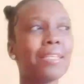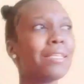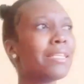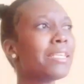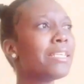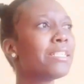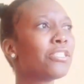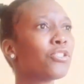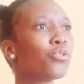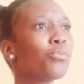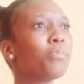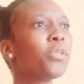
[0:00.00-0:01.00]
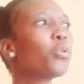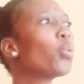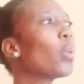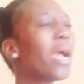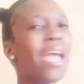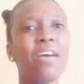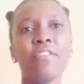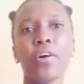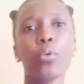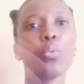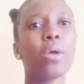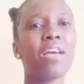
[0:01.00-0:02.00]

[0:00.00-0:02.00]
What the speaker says: need to be whoever.